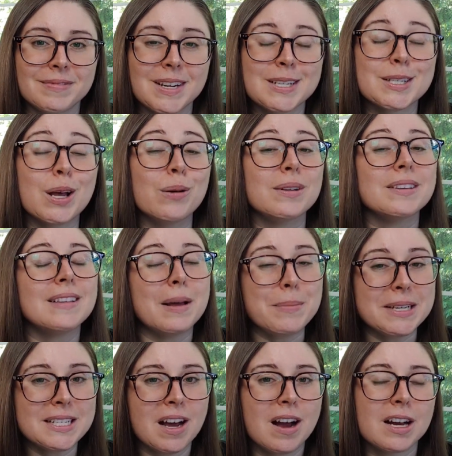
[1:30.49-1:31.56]
So let me
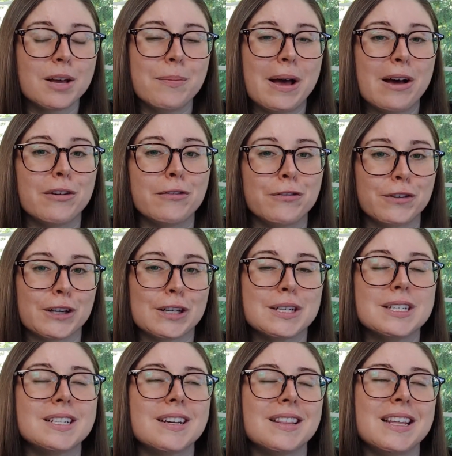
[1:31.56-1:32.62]
talk about
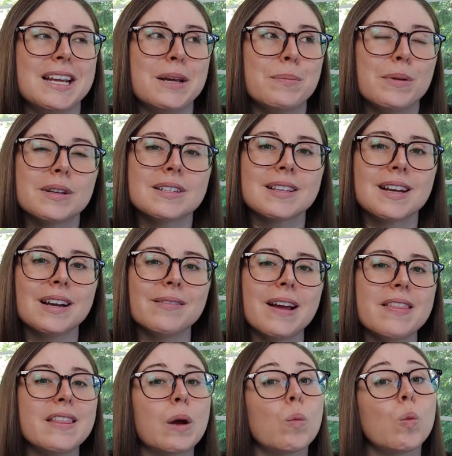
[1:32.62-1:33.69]
first the books that I
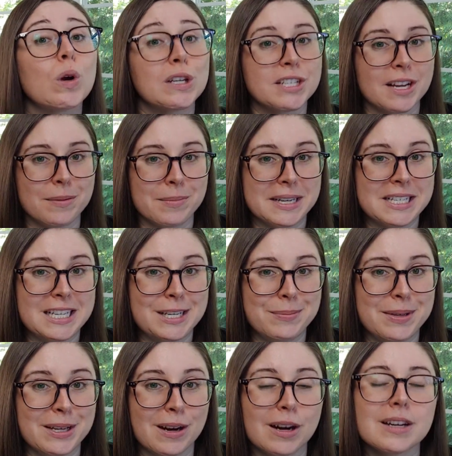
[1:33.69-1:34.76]
read that weren't on my
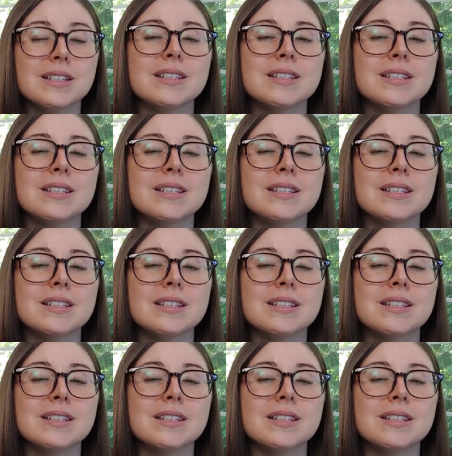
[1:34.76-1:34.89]
TBR,